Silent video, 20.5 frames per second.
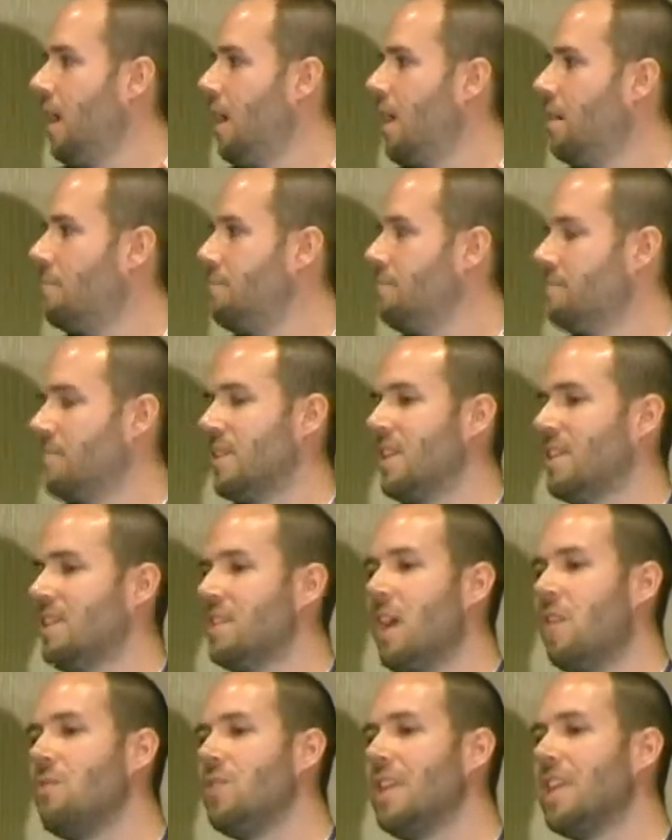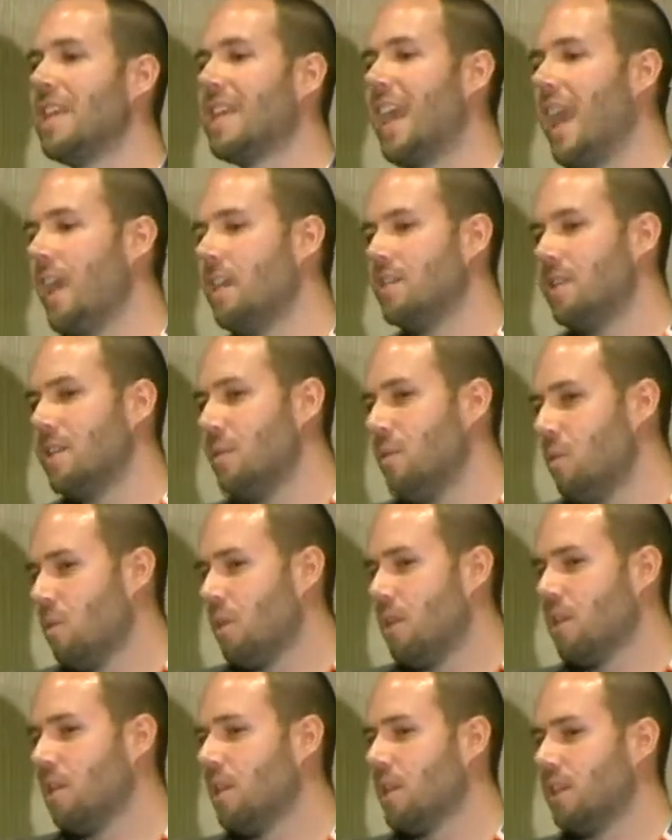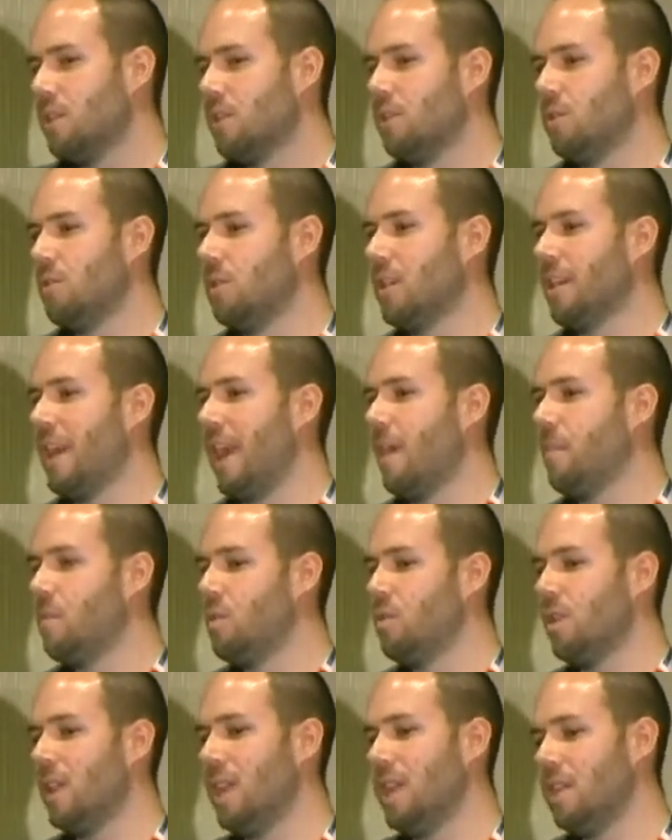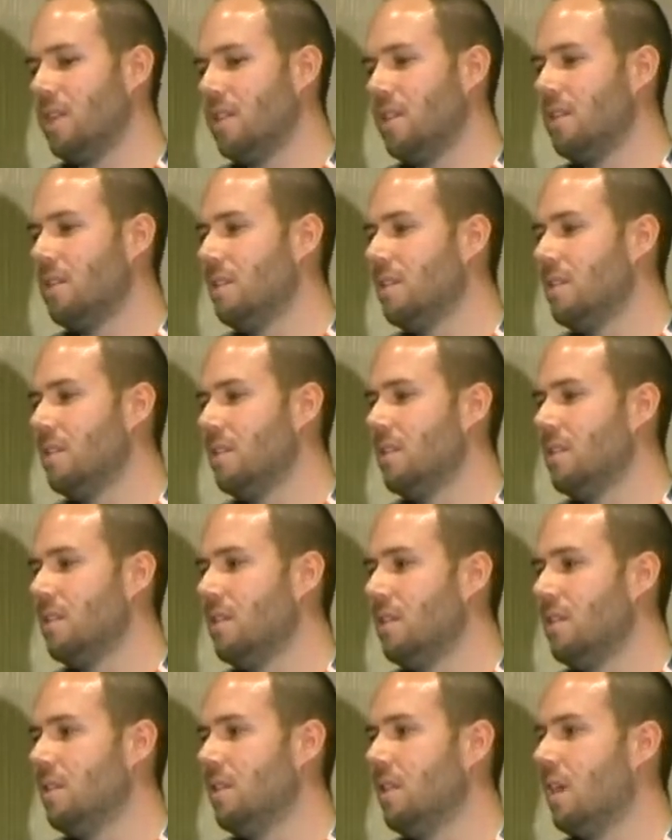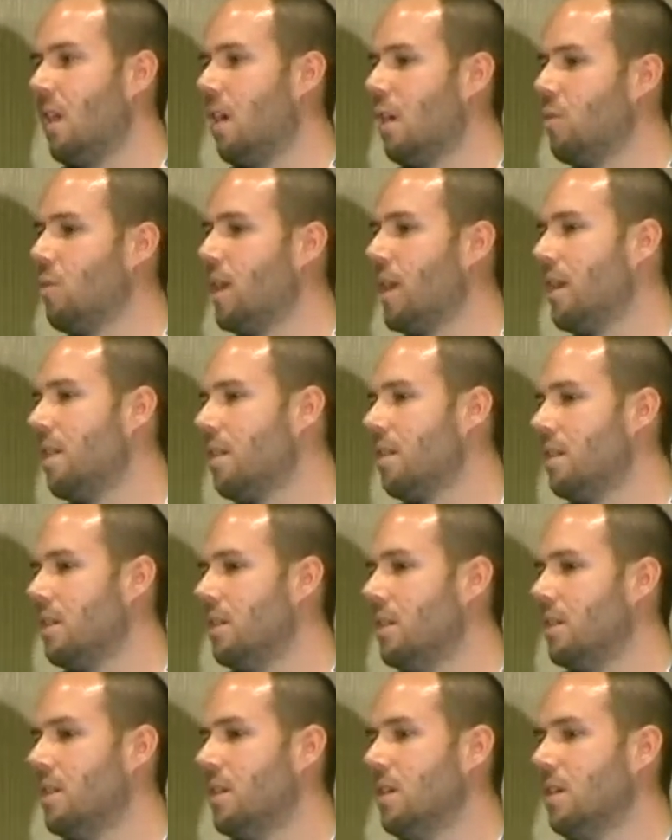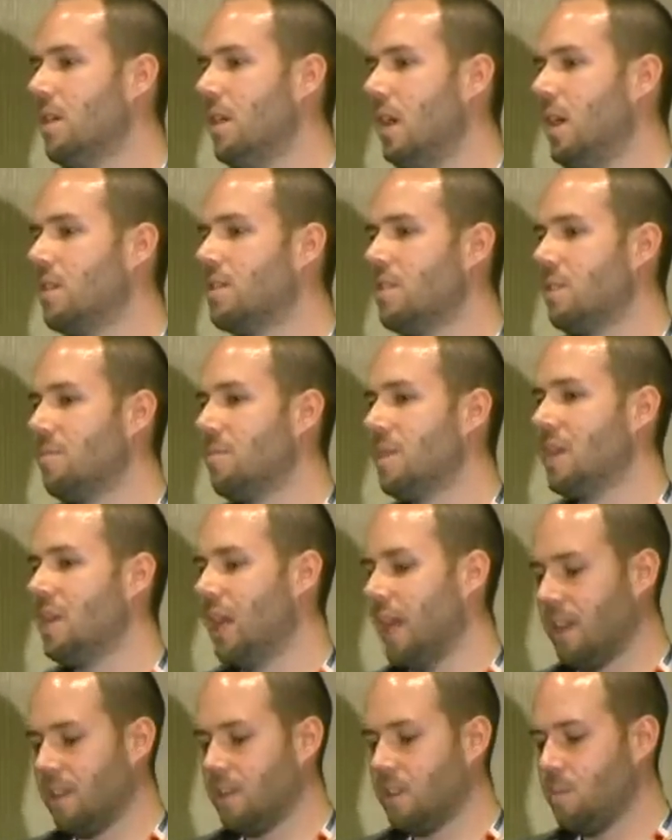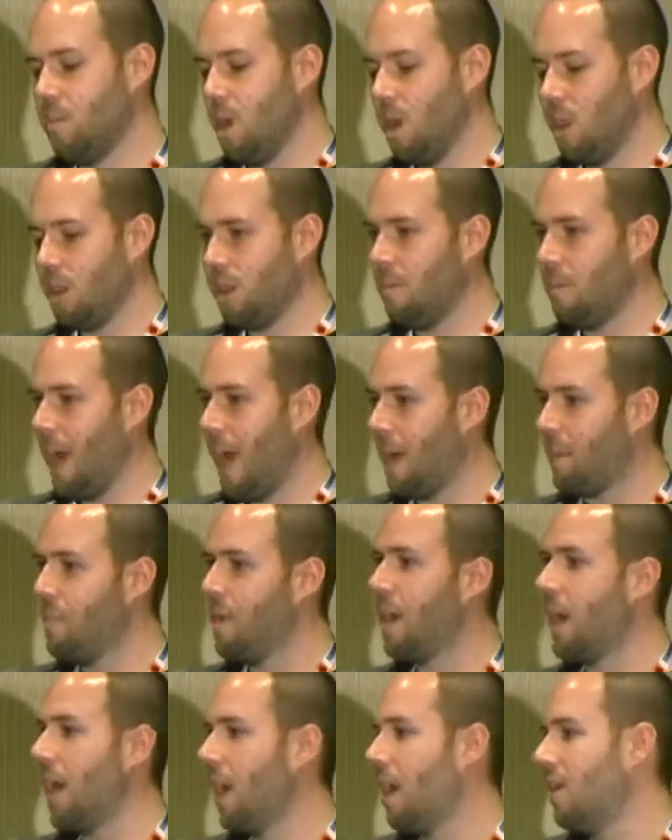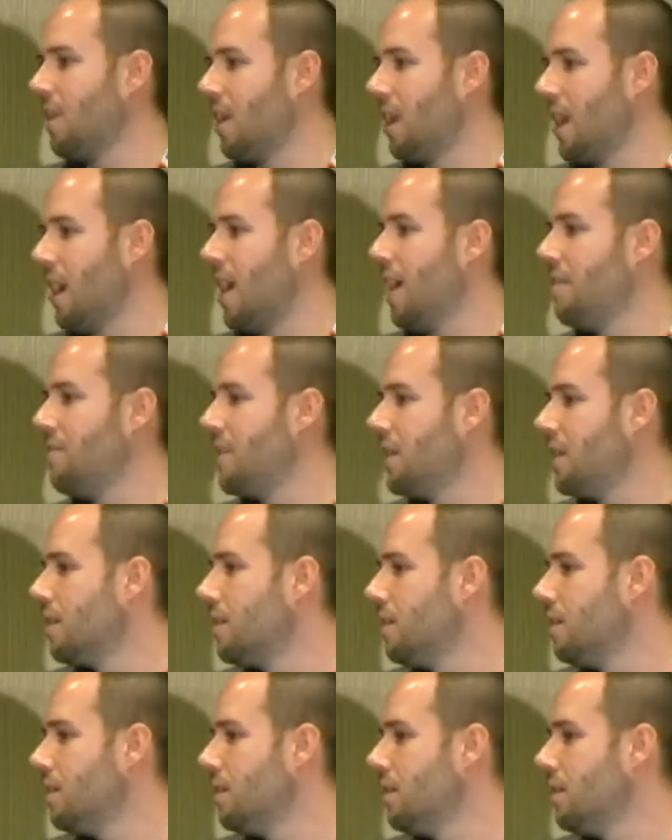Um, that's not really the case anymore because you can emulate the hardware on something like a small little MacBook Air that I have here.